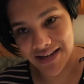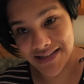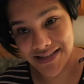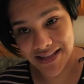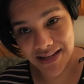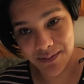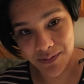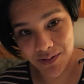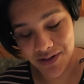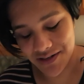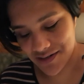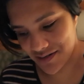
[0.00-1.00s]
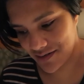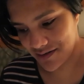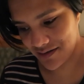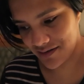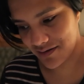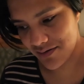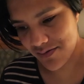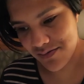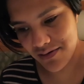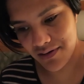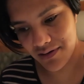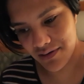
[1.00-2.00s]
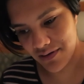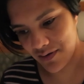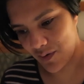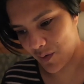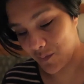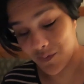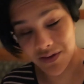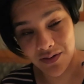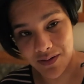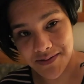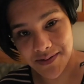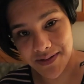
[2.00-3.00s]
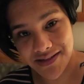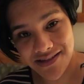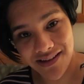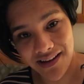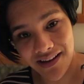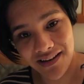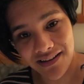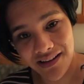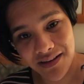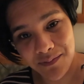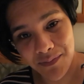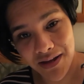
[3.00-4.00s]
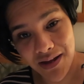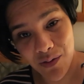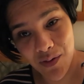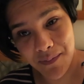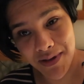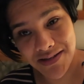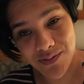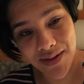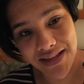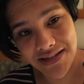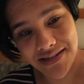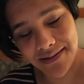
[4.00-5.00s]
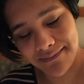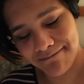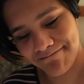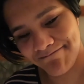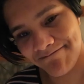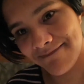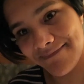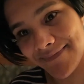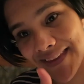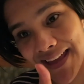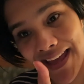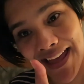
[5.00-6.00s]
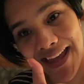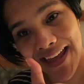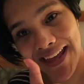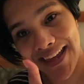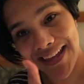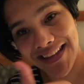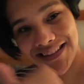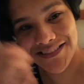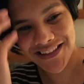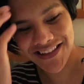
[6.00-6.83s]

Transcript: head to the airport, hopefully grab something to eat and then make our way back to Wellington. Yay!